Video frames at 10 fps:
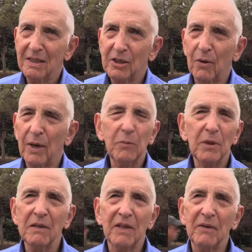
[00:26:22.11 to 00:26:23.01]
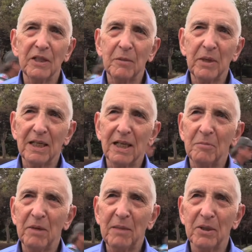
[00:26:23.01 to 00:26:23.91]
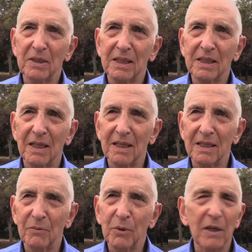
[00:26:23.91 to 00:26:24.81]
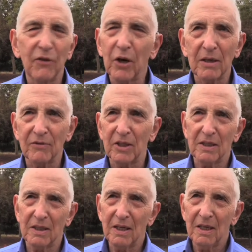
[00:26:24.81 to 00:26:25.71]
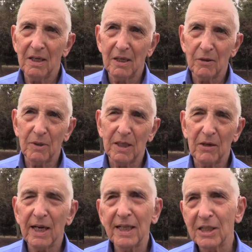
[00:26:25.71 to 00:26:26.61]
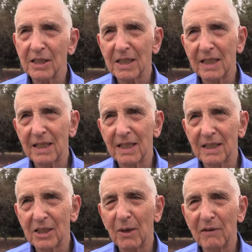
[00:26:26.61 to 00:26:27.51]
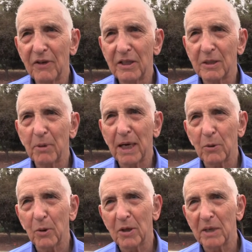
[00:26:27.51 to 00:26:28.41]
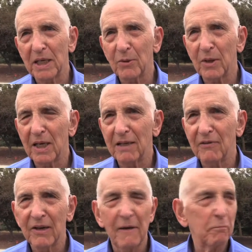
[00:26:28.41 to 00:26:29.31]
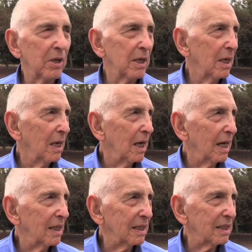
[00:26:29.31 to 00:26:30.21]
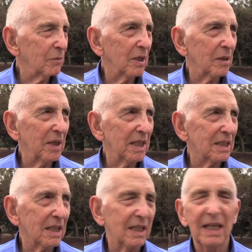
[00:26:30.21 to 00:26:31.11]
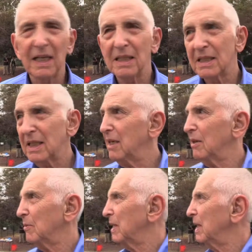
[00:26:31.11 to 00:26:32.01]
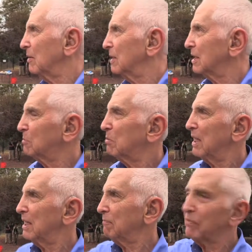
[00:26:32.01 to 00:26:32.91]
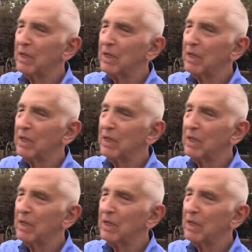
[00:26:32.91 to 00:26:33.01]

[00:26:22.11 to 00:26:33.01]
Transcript: So I wouldn't have given the Pentagon Papers, I wouldn't have thought of it without actions like this. So I felt the power on my own life. I think that what it means today is, here in this plant,